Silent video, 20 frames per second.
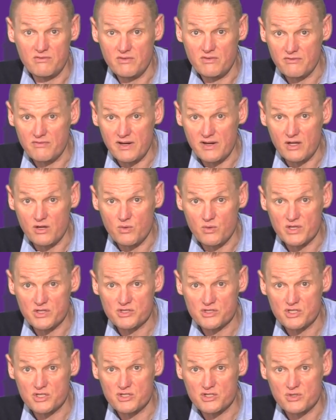If you have any
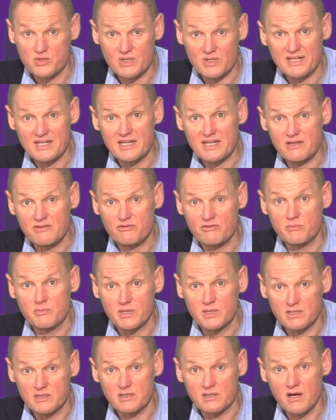questions, you can leave
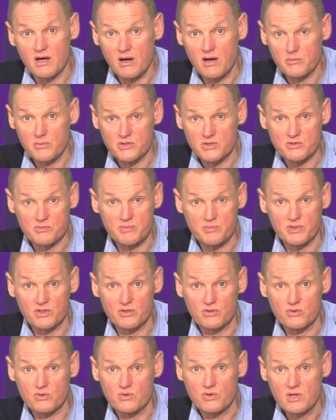them in the comments
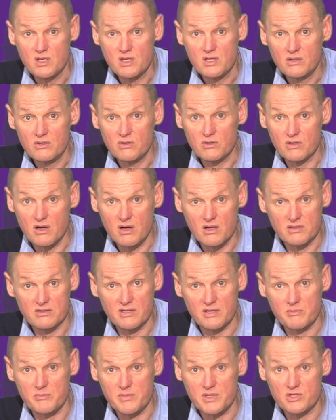below or
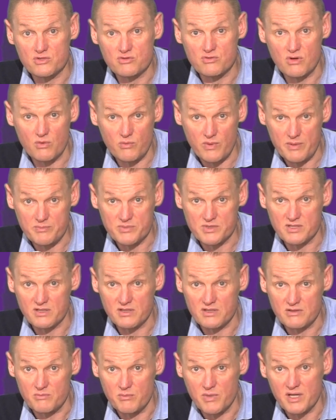contact me through our
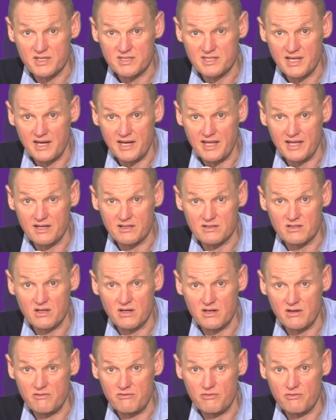website,
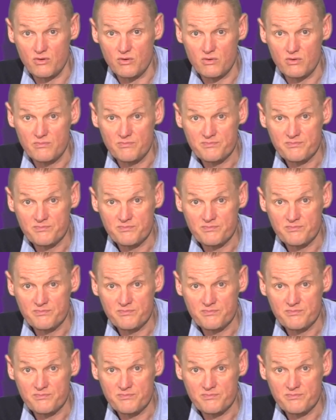mytelehealth.info.